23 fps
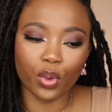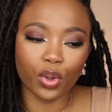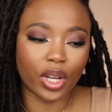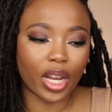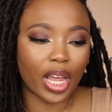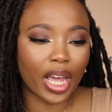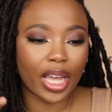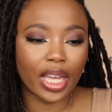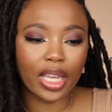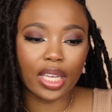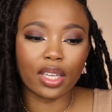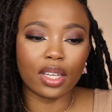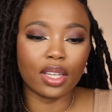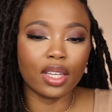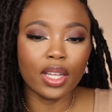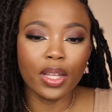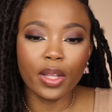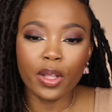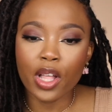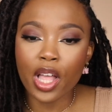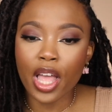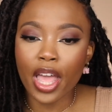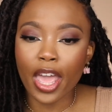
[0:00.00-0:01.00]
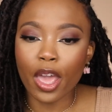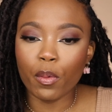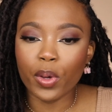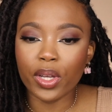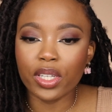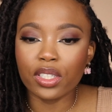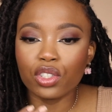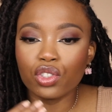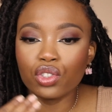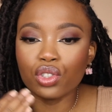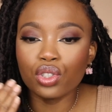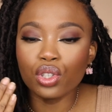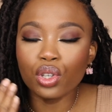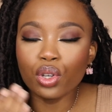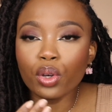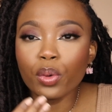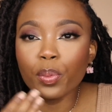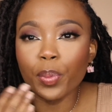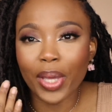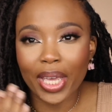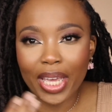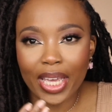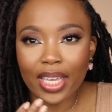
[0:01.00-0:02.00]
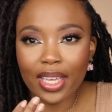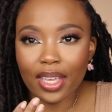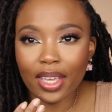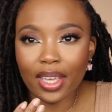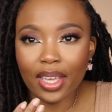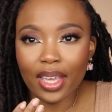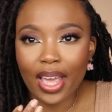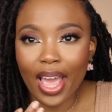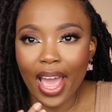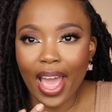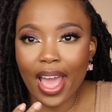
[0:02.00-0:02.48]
Like, it was too pinky